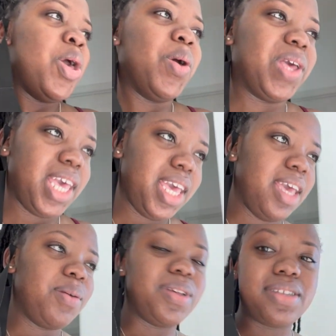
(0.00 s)

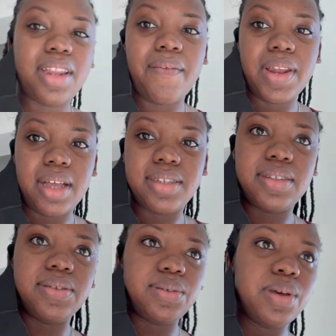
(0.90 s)
Okay, we still have a lot to
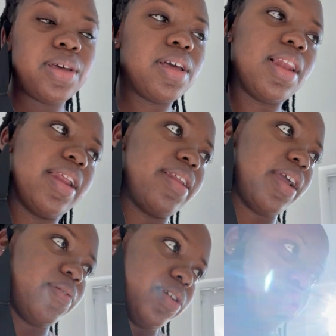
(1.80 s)
do, a lot of
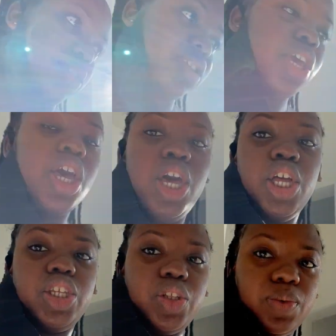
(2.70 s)
decoration
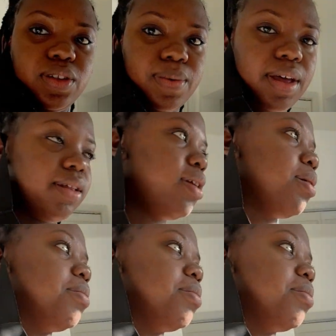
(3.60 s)
to do as well.